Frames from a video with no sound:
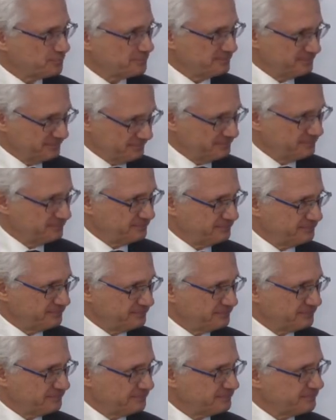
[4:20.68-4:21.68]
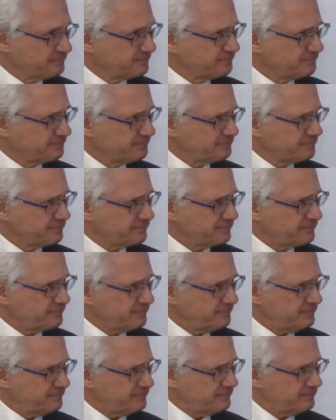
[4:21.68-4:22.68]

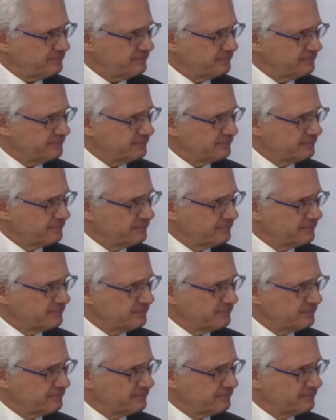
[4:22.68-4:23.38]
(silent)